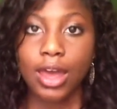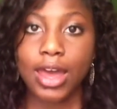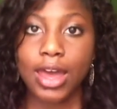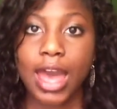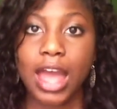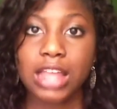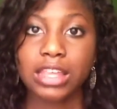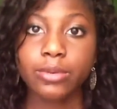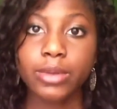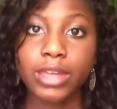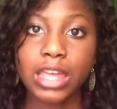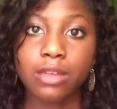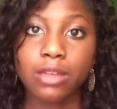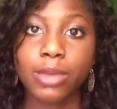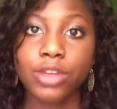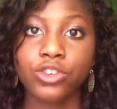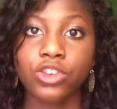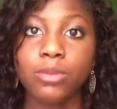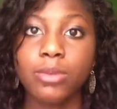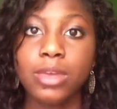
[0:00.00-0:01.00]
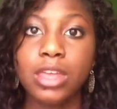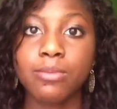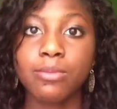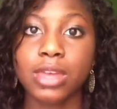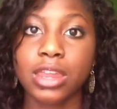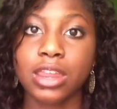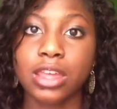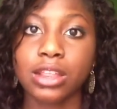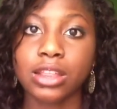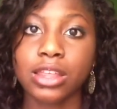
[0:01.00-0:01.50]
I had to begin my treatment
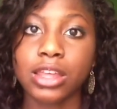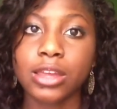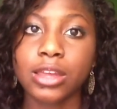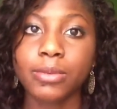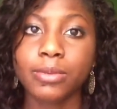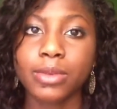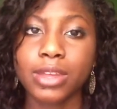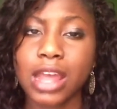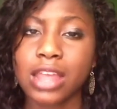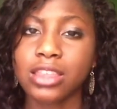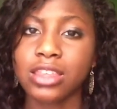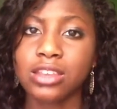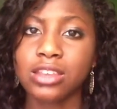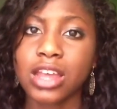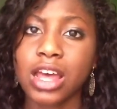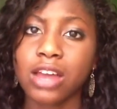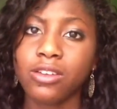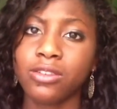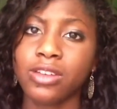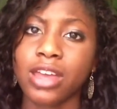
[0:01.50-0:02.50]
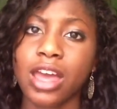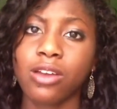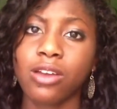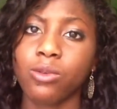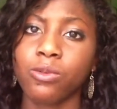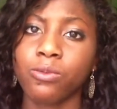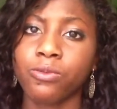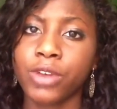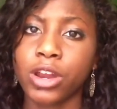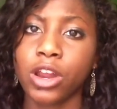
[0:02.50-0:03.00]
immediately, and I did not
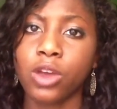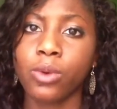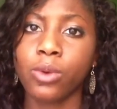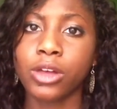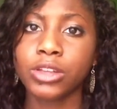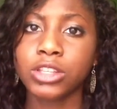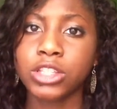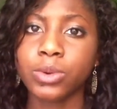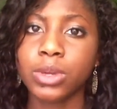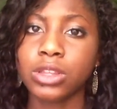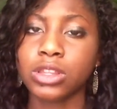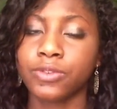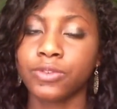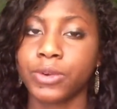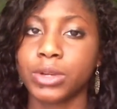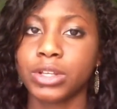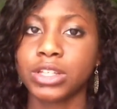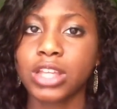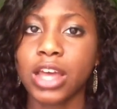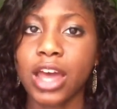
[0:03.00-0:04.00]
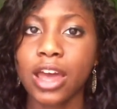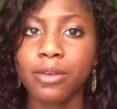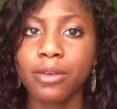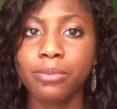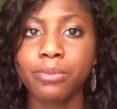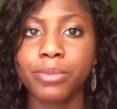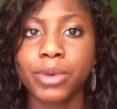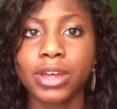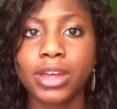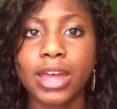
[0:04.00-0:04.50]
react very well to it the first
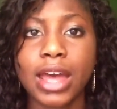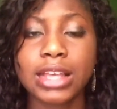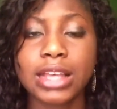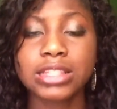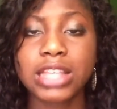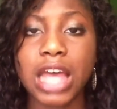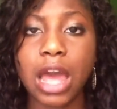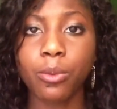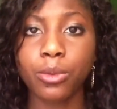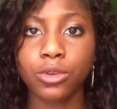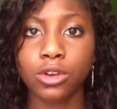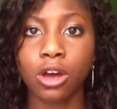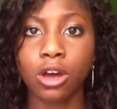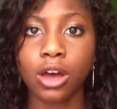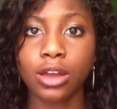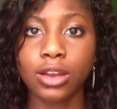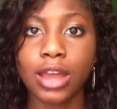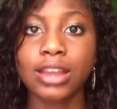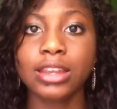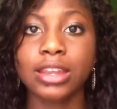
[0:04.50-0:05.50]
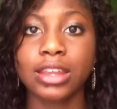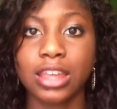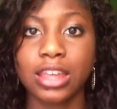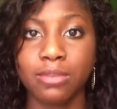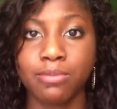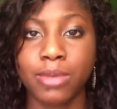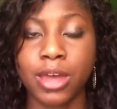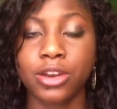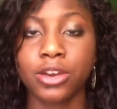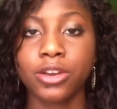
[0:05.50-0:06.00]
time, but as time went on, I did
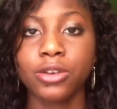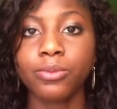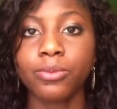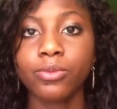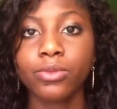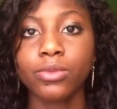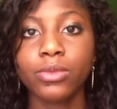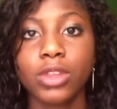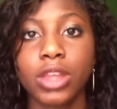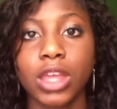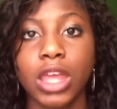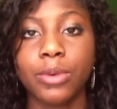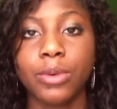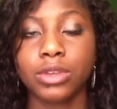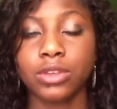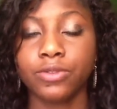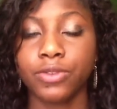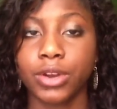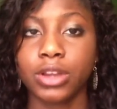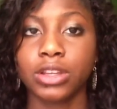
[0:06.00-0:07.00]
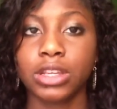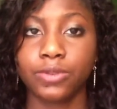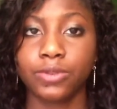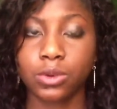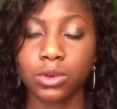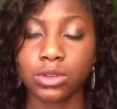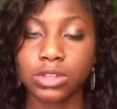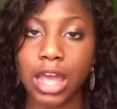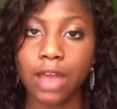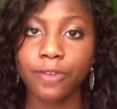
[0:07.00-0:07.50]
get better. It was a very
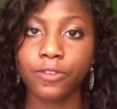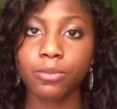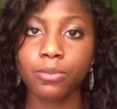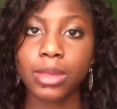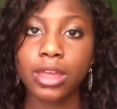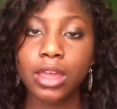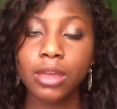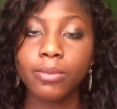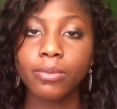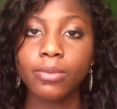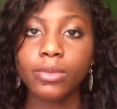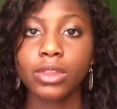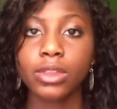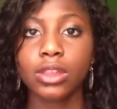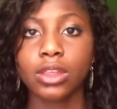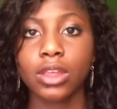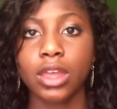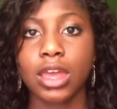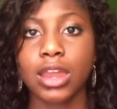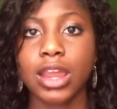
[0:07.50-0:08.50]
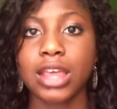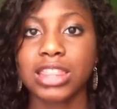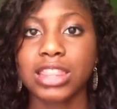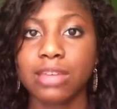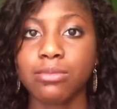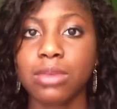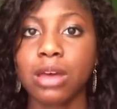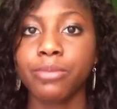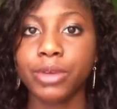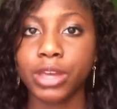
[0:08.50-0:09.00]
difficult time for me, and I
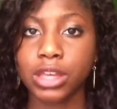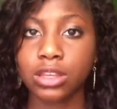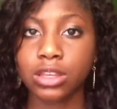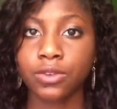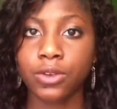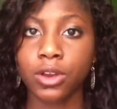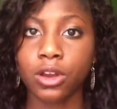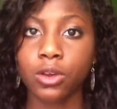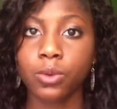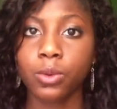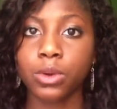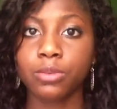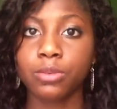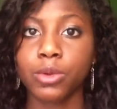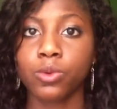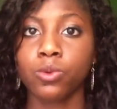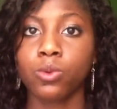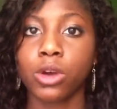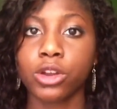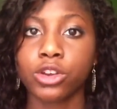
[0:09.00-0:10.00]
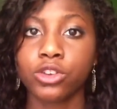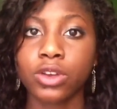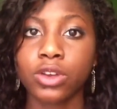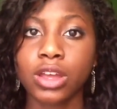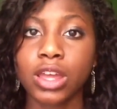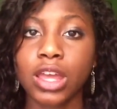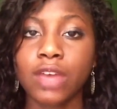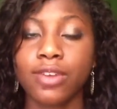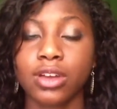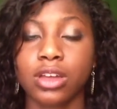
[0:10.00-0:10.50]
think my biggest fear would have been
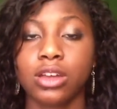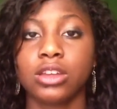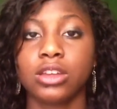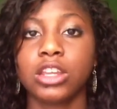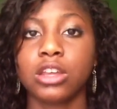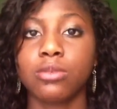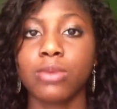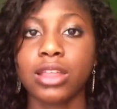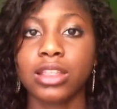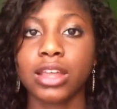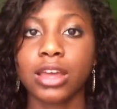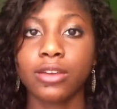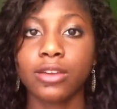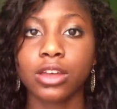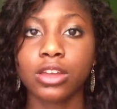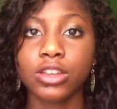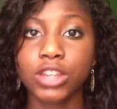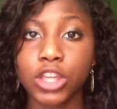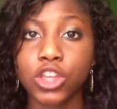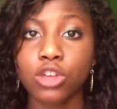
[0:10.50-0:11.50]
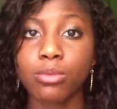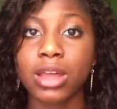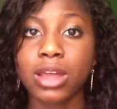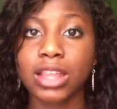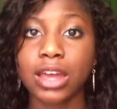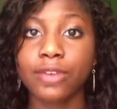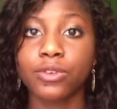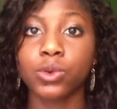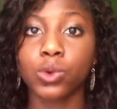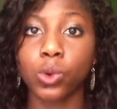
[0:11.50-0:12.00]
wondering if I could continue my life, continue my
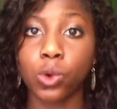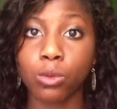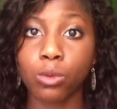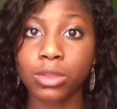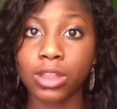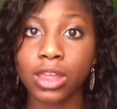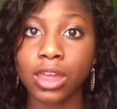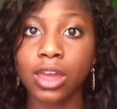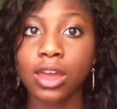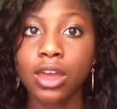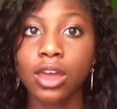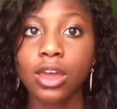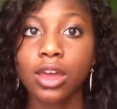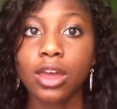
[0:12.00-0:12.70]
life normally